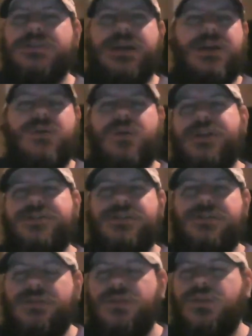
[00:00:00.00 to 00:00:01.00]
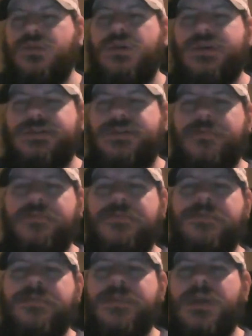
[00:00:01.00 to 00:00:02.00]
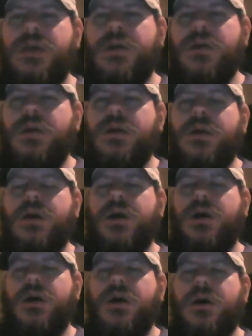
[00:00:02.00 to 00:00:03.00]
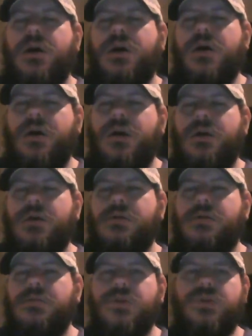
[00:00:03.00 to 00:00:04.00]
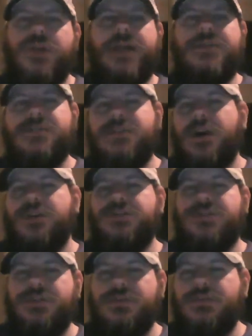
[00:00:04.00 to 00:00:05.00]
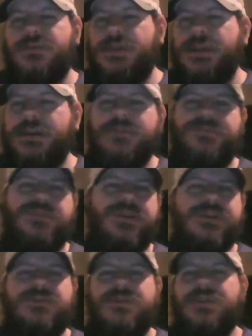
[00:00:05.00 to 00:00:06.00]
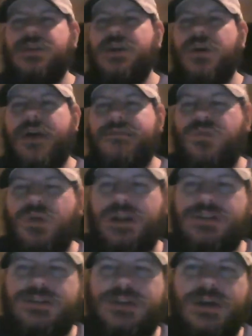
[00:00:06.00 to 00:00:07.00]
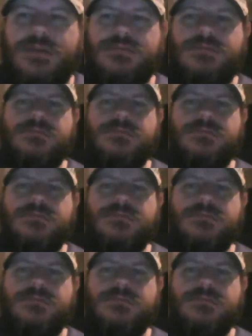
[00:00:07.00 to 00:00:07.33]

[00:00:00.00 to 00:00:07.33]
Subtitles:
I got to watch yours. Who Dat discussion, D Capri's video. I haven't watched yet.